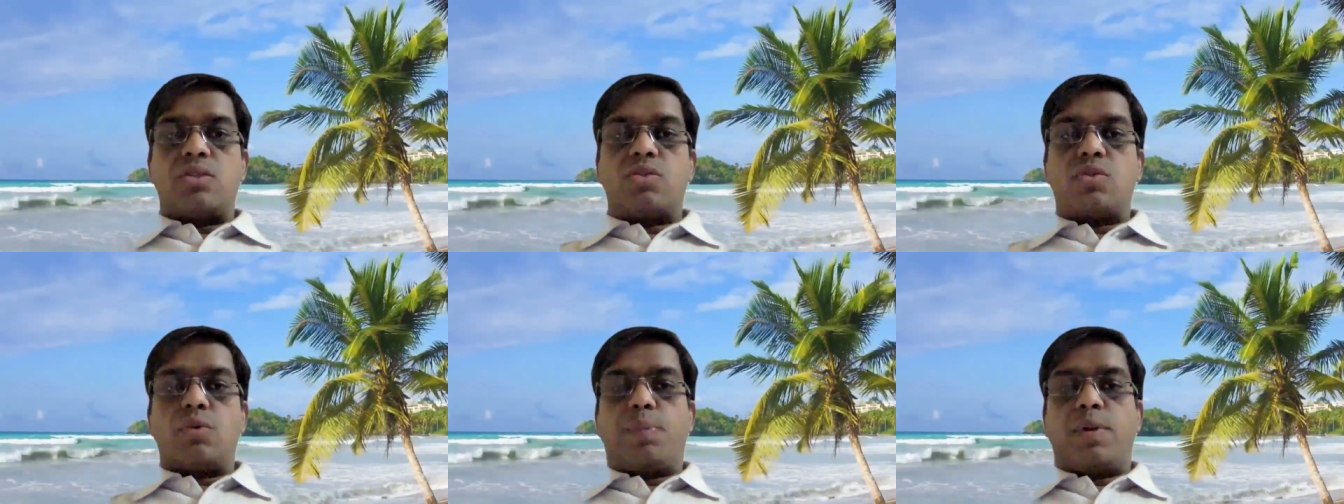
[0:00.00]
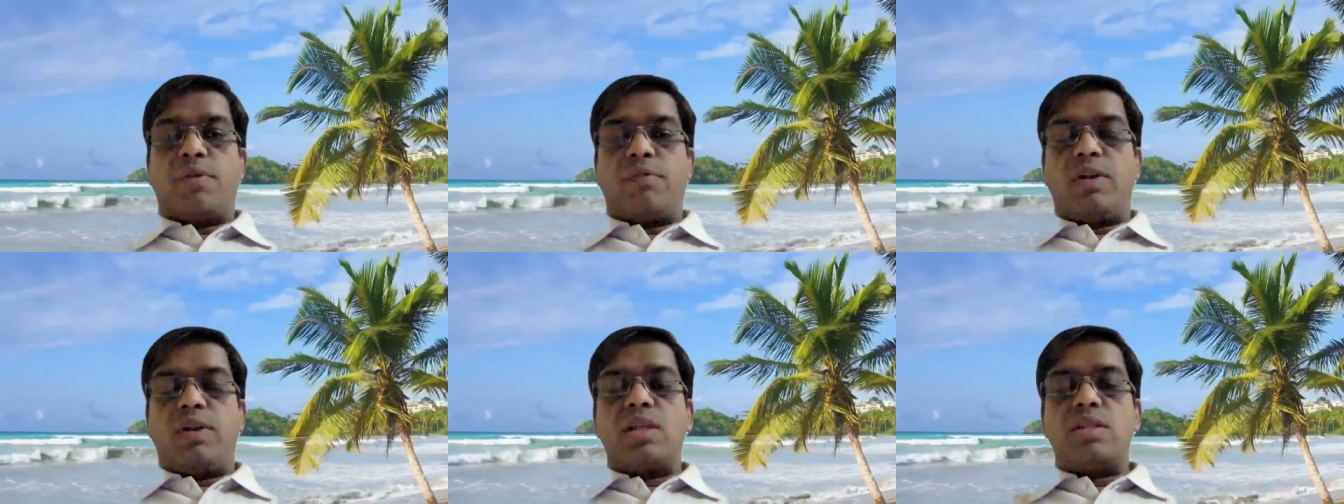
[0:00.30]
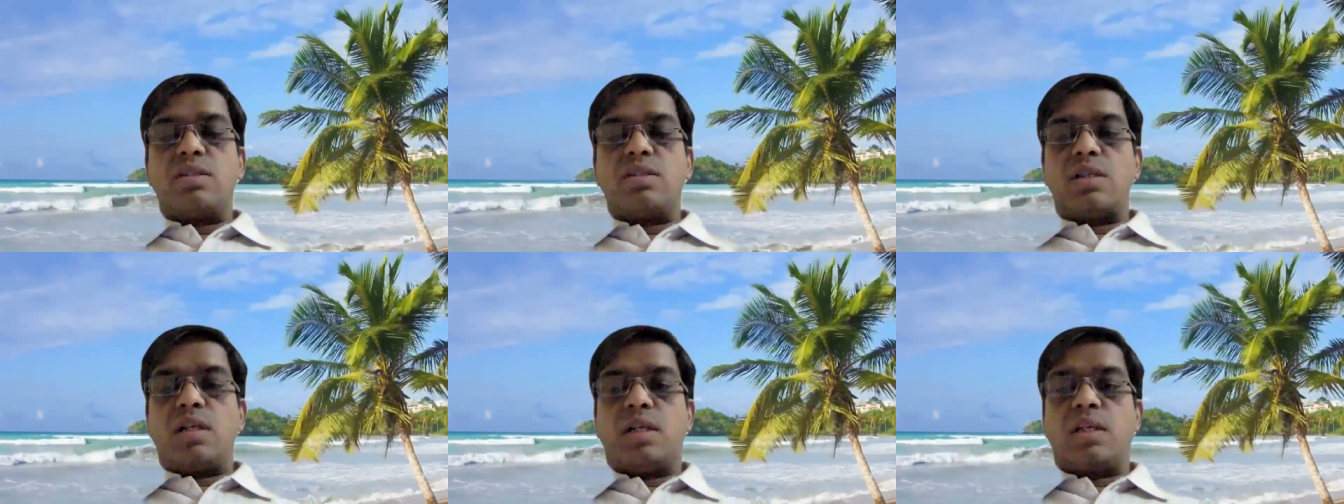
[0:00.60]
So
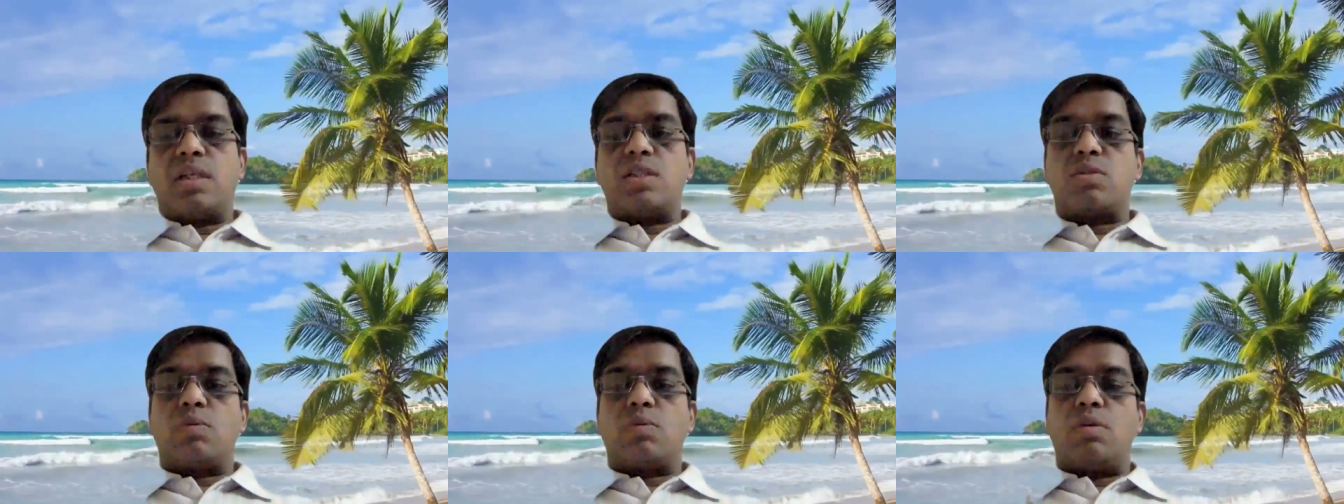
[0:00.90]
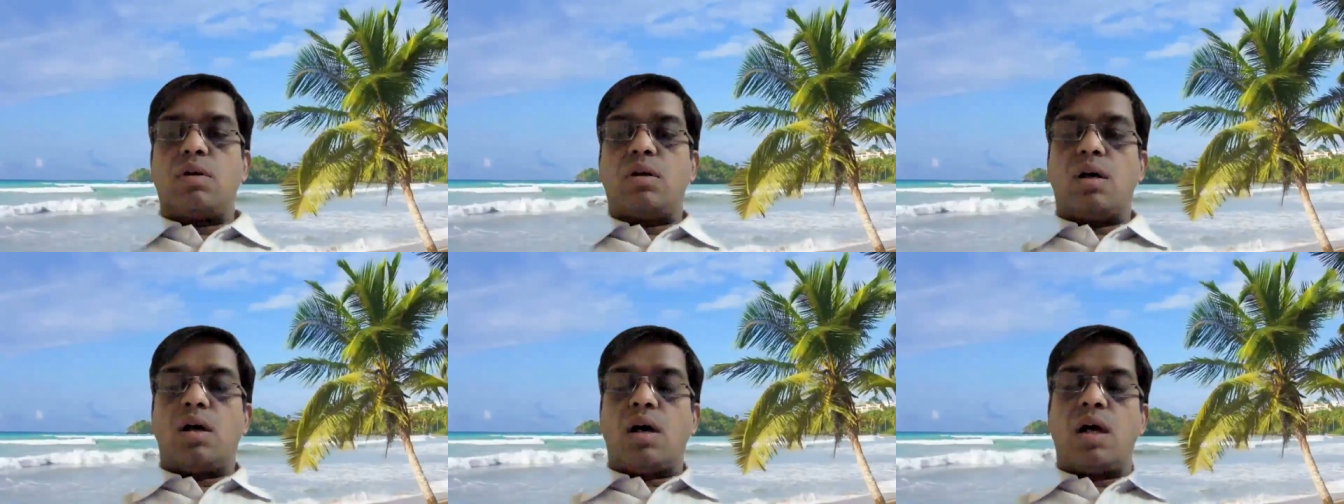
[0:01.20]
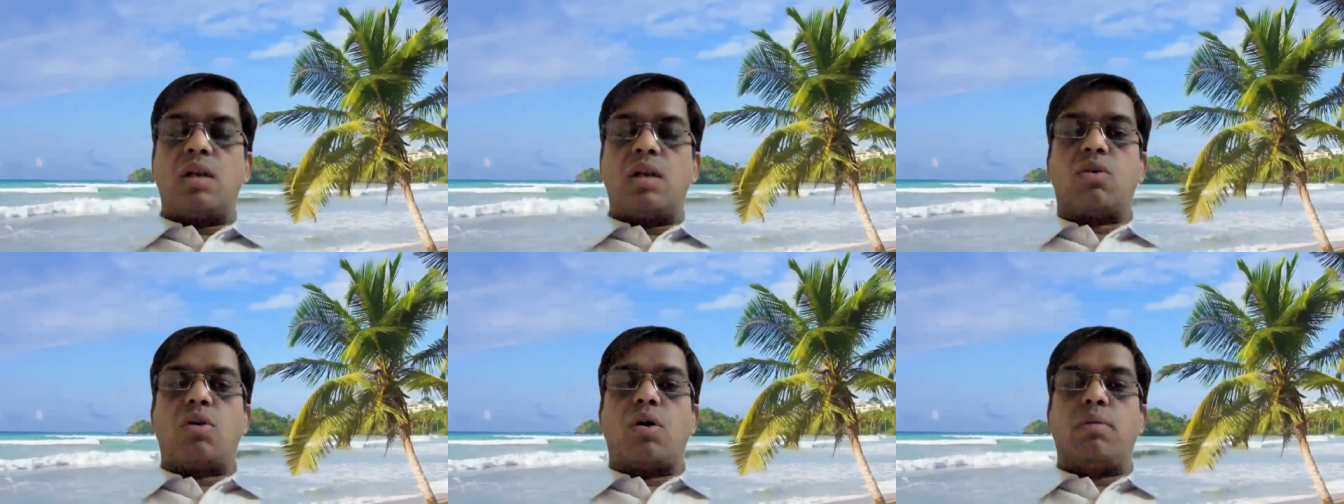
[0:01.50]
prevalence, it is
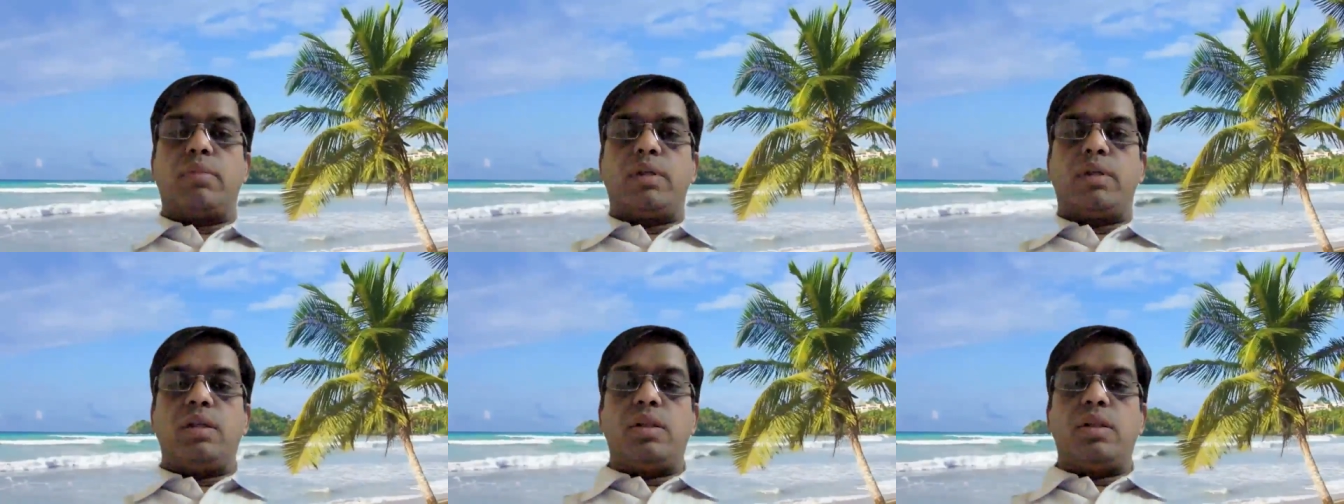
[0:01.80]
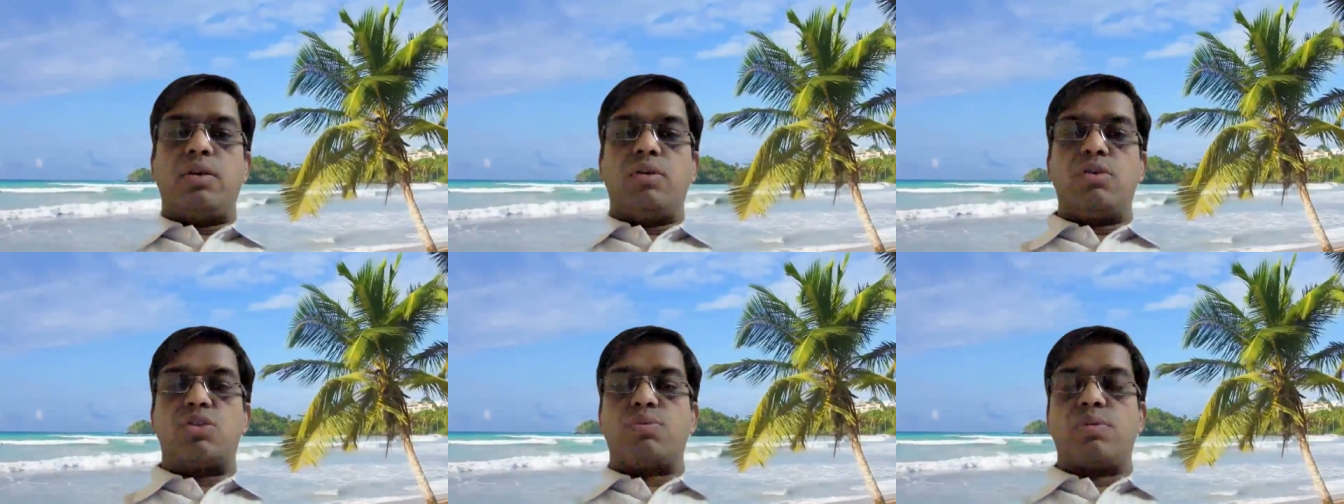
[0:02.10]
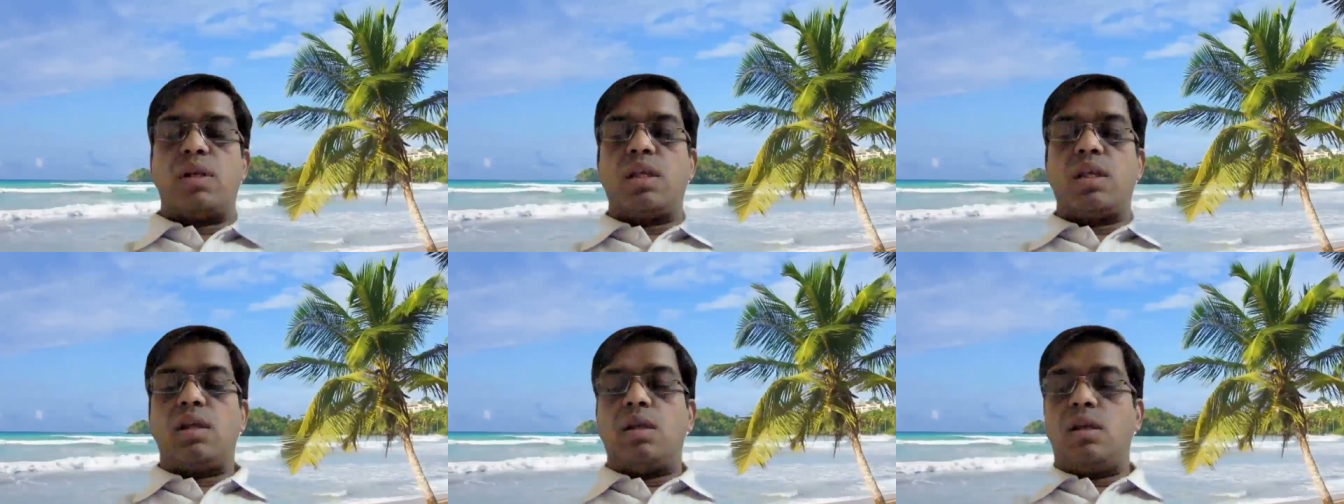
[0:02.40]
uncommon,
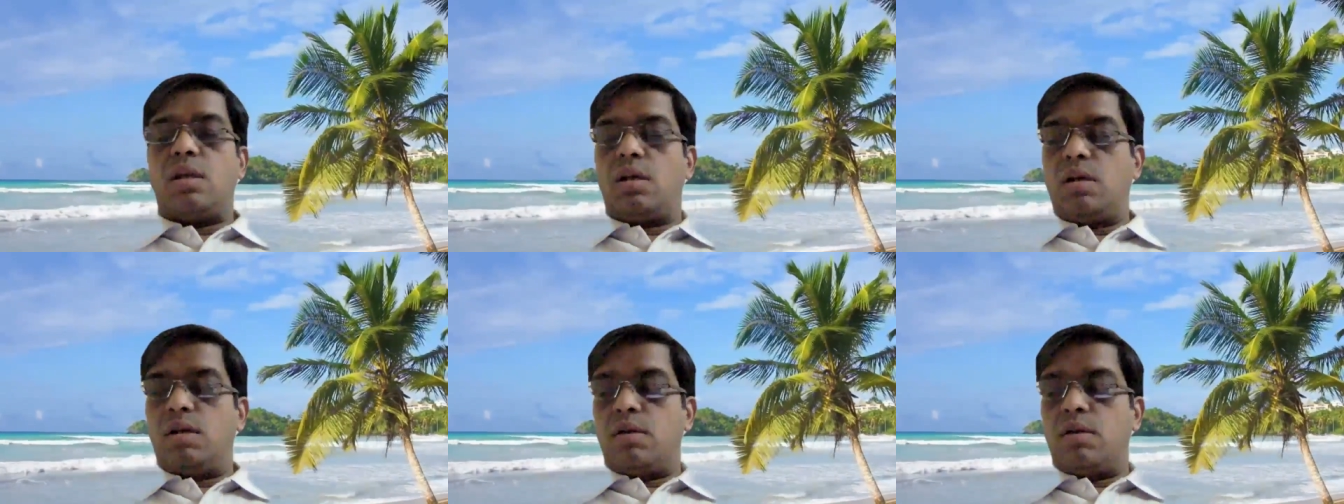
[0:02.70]
usually